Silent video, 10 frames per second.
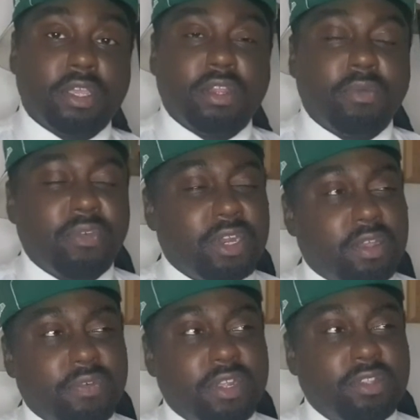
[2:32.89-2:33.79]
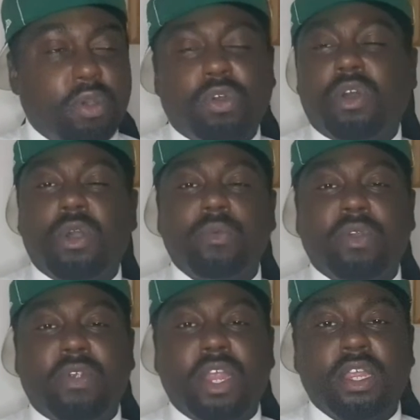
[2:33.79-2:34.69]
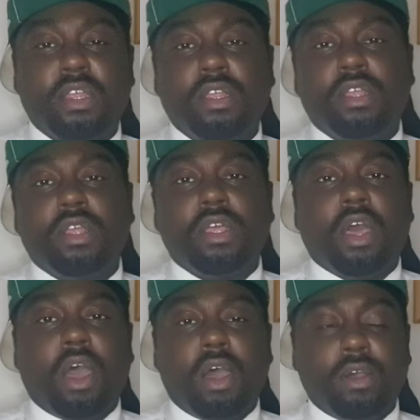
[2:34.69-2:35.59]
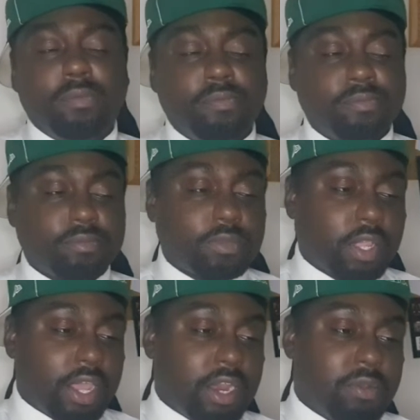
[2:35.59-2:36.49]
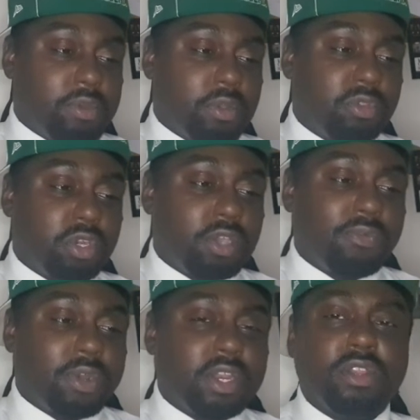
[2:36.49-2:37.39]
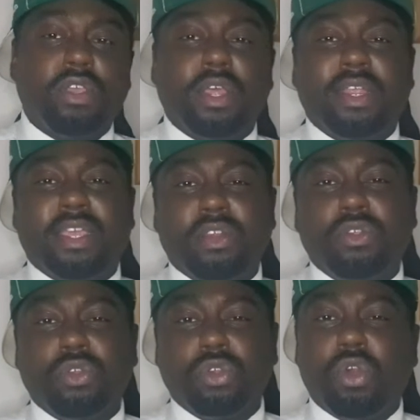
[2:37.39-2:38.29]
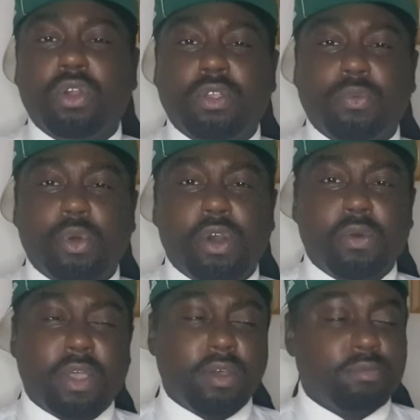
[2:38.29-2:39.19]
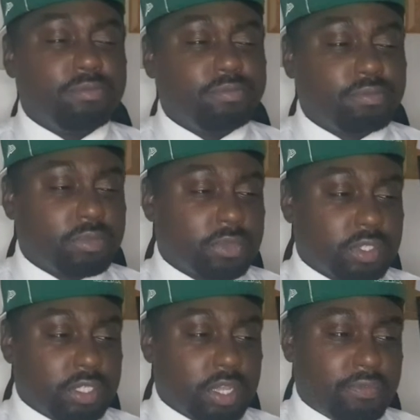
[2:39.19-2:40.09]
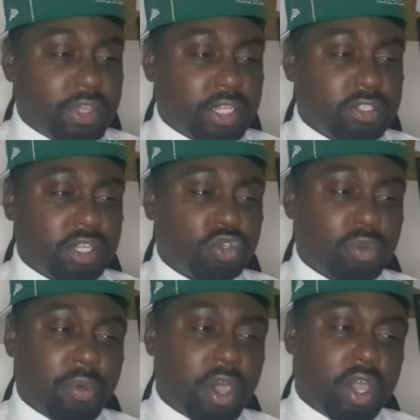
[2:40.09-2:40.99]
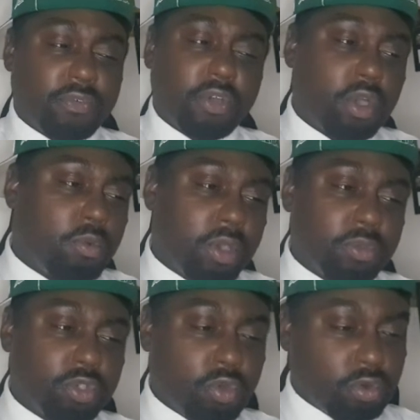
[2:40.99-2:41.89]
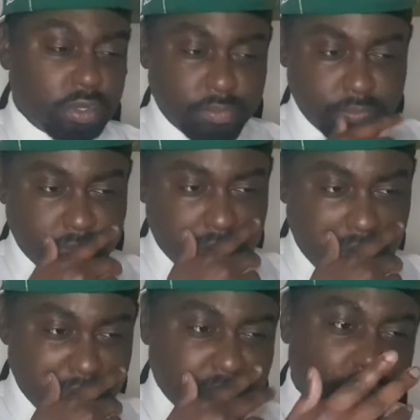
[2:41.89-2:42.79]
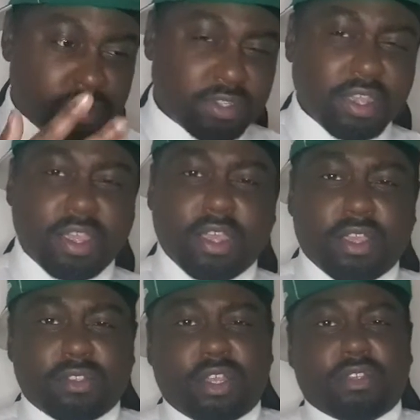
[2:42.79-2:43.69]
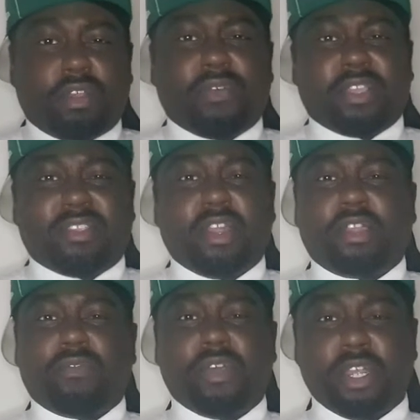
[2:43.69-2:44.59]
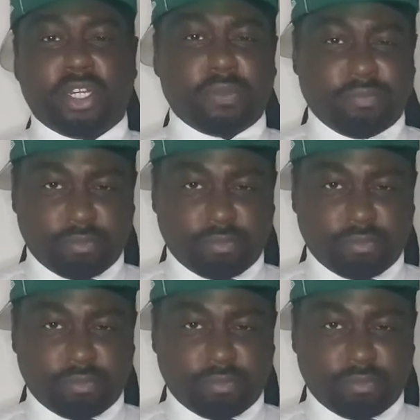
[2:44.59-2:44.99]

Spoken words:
And I think that's Oklahoma, right? And then there was another one in New York as well. I think in Central Park, I forgot what it was called. I think it was something, Seneca Village.